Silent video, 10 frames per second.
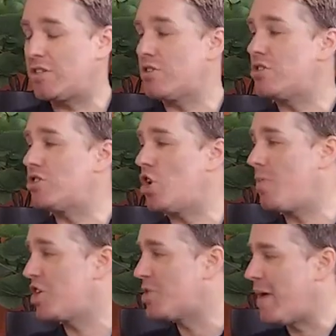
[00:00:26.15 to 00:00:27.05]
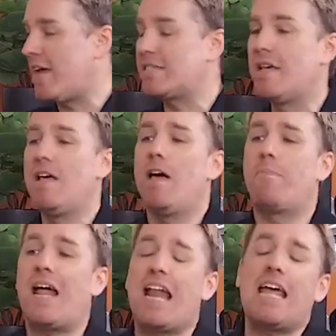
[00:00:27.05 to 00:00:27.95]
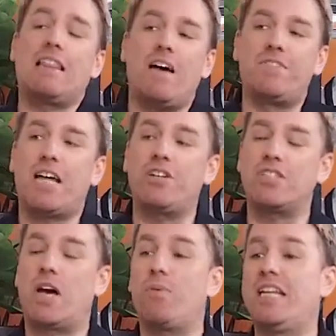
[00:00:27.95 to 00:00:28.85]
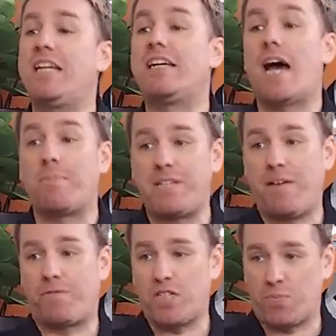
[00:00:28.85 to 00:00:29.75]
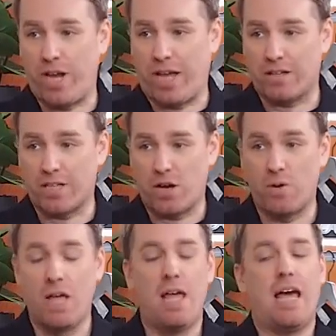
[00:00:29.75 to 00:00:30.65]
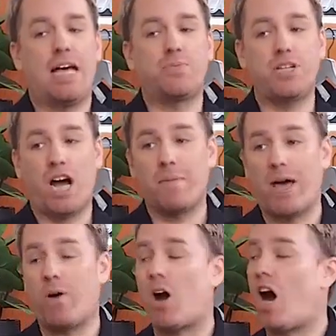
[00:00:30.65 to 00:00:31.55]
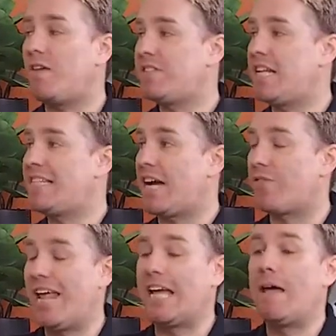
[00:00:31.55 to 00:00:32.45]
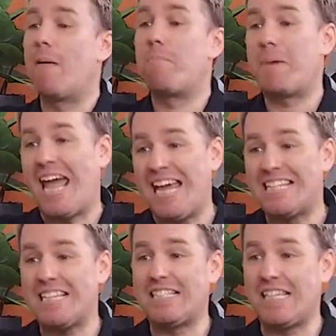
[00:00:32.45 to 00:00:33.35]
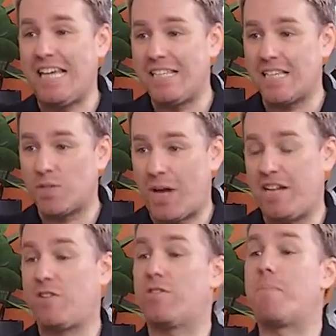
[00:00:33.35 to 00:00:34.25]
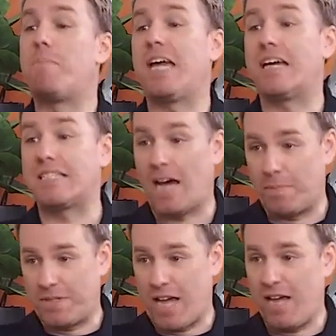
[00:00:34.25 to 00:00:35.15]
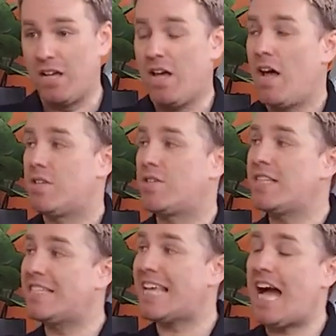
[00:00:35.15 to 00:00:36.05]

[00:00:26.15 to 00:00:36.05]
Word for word: There's so much space, and I loved it. I just thought we needed an update for spring. So, yes. as we talk about often in decorating, paint is the easiest way to do the biggest update. So this is mm-hmm.